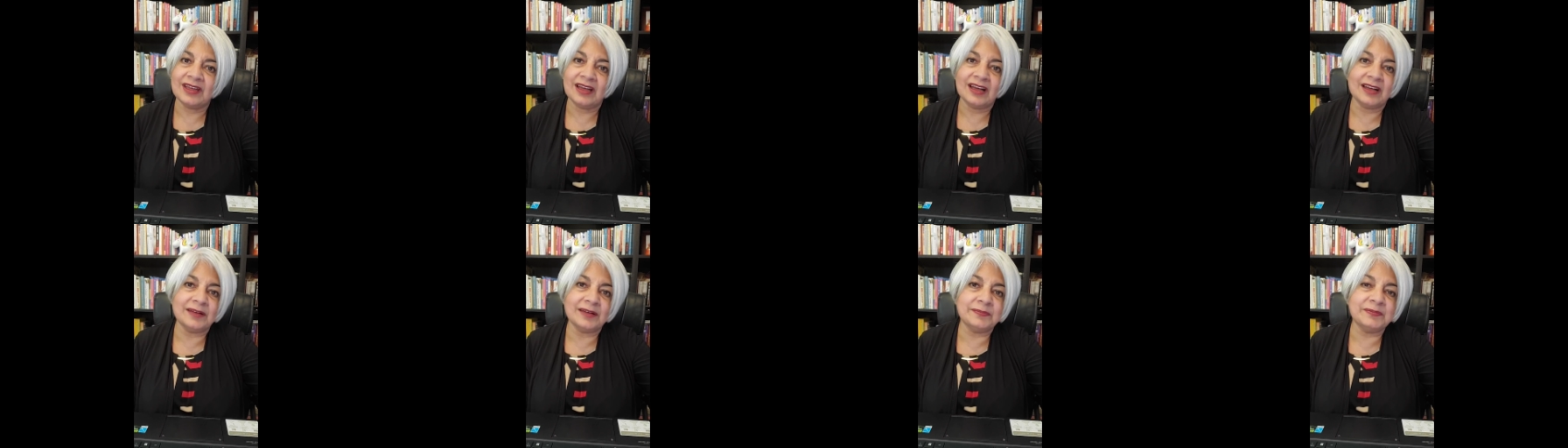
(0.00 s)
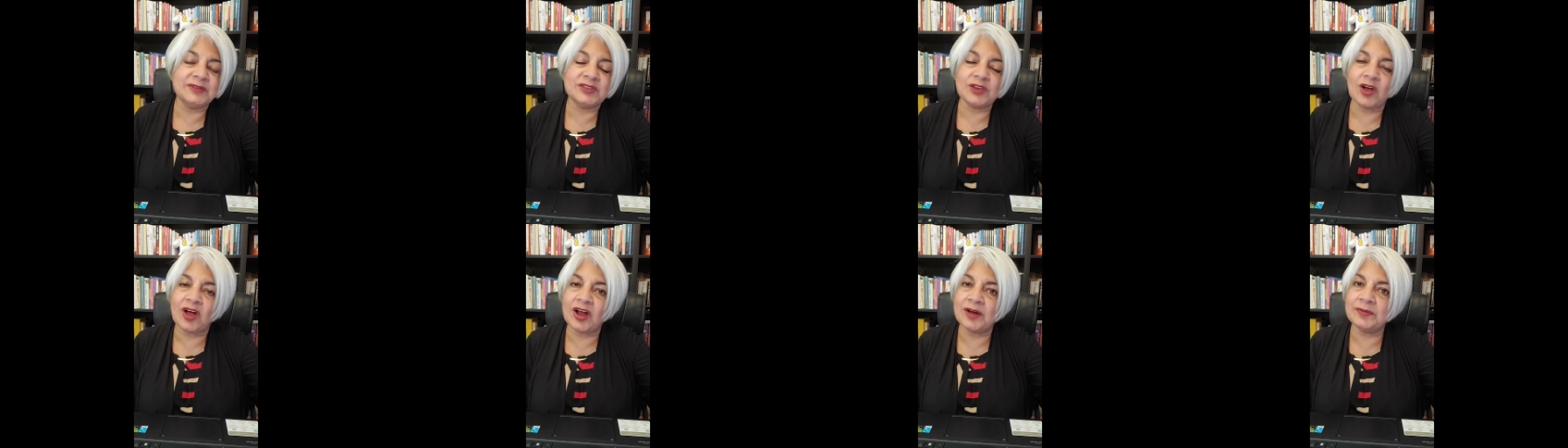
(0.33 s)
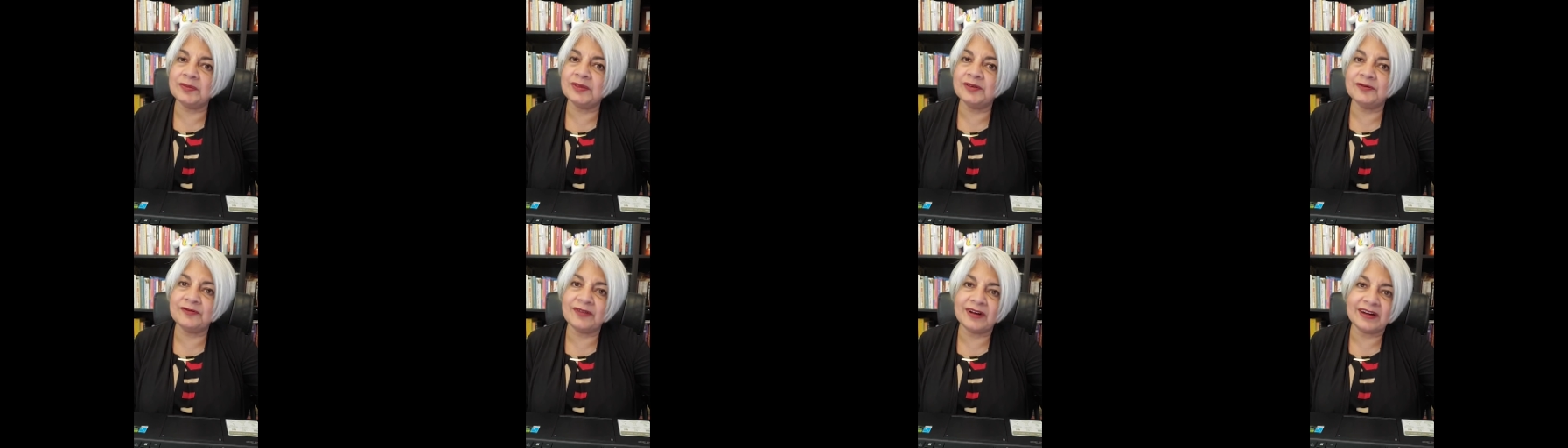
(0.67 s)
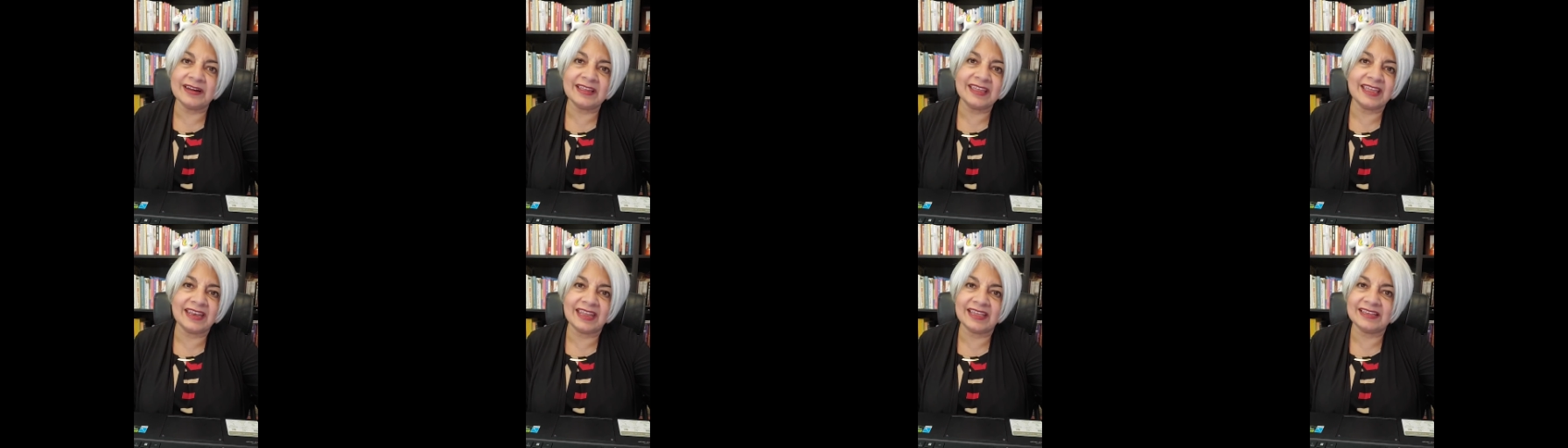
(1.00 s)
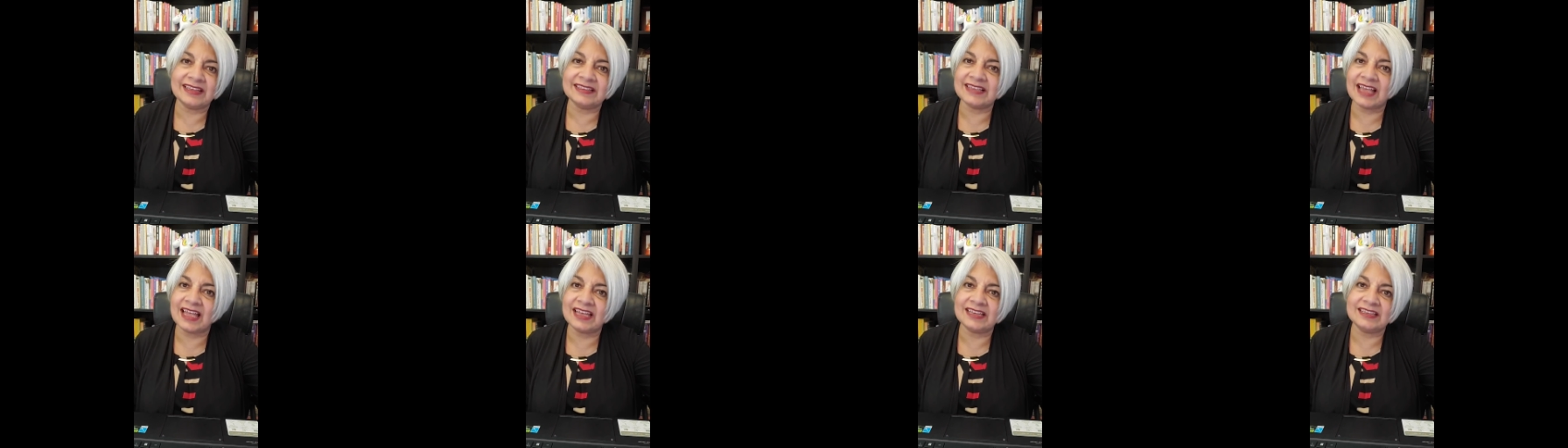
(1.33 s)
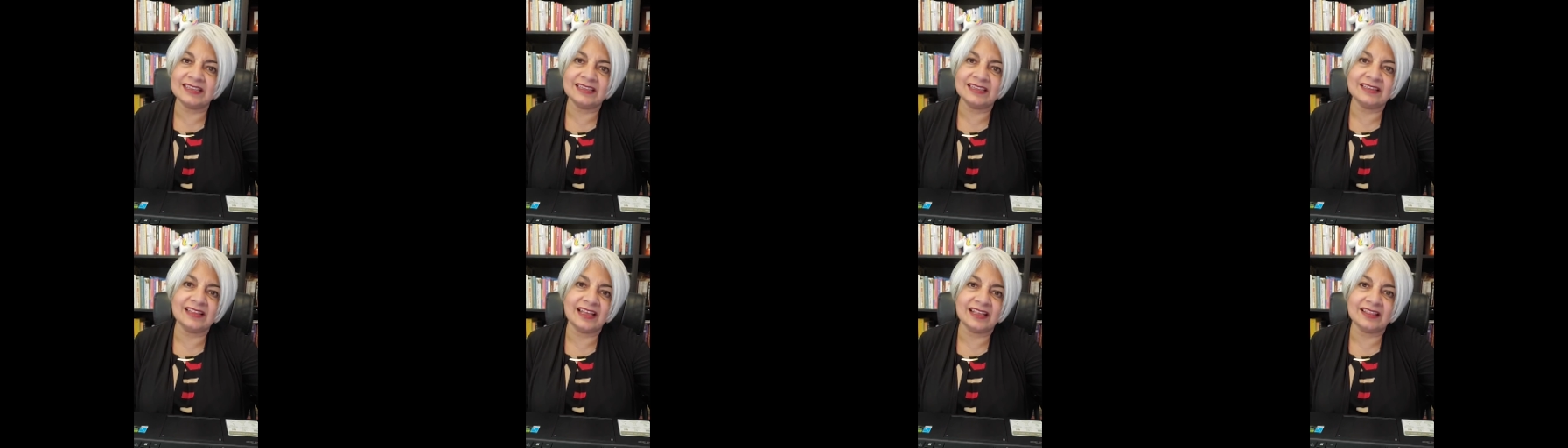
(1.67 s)
absorb the worry and
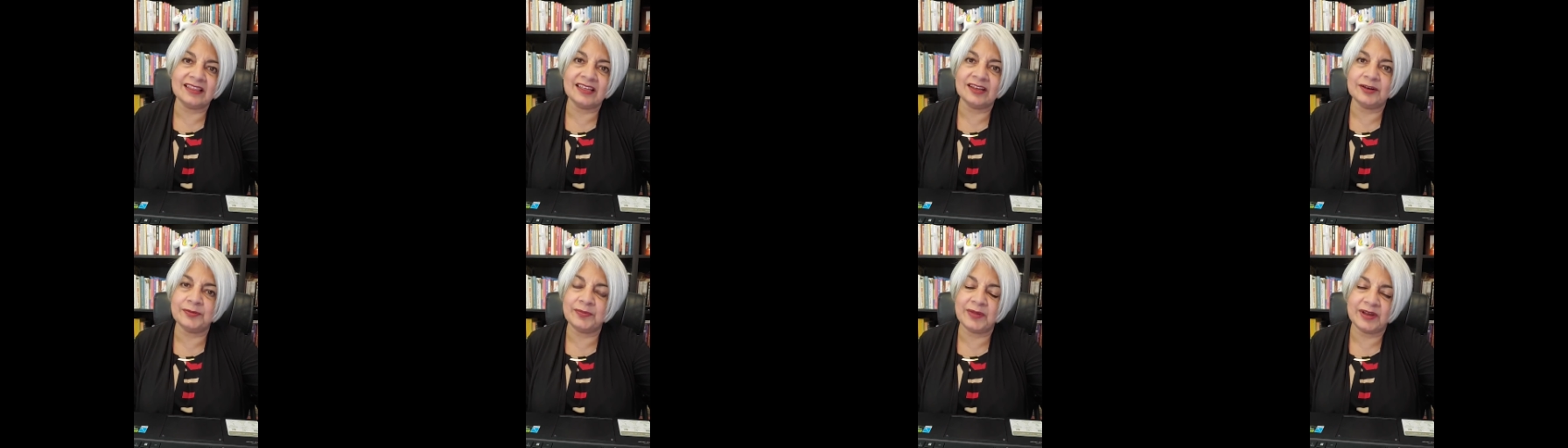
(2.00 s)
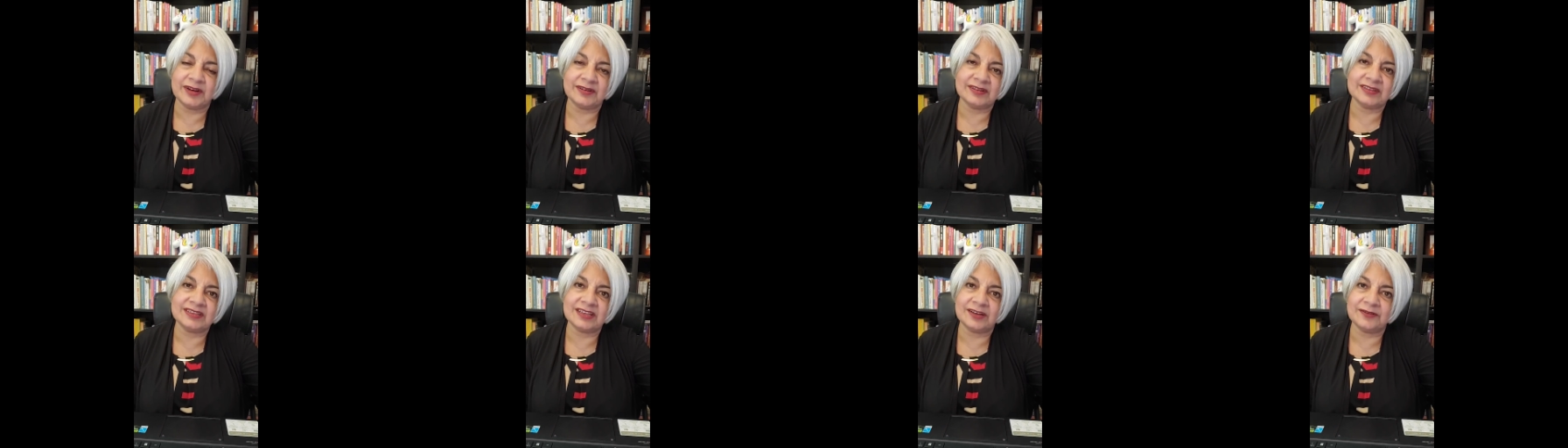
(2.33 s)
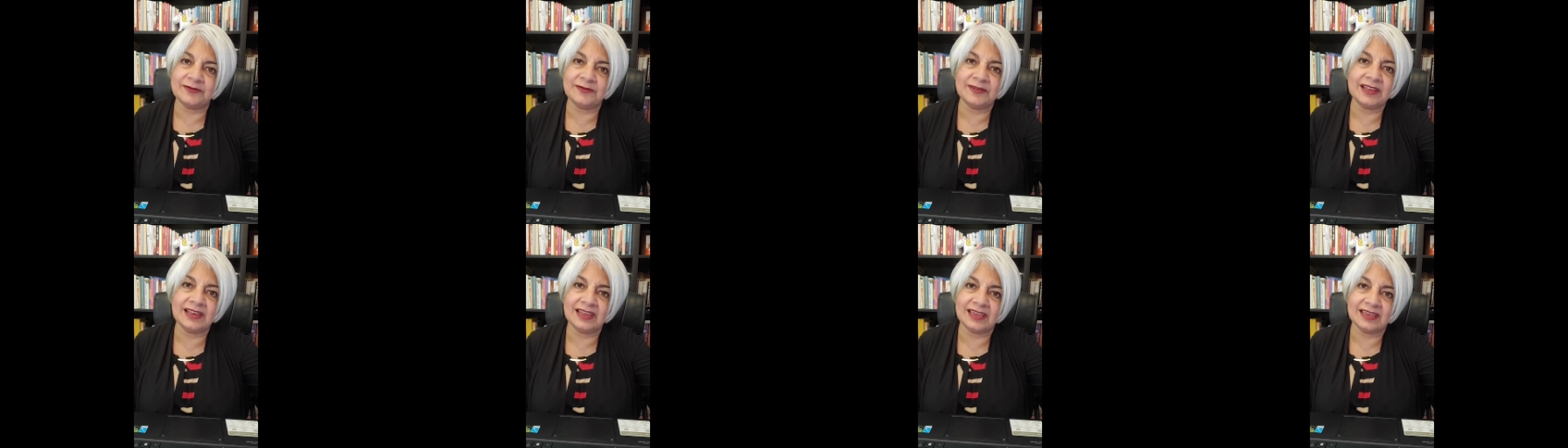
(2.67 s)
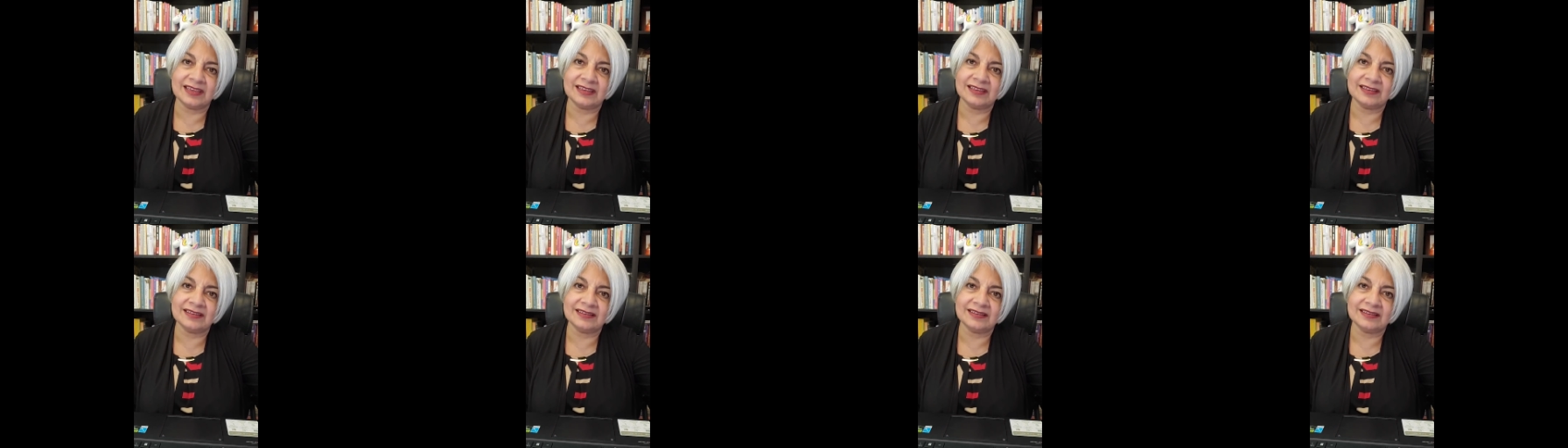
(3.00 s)
anxiety that their parents are feeling.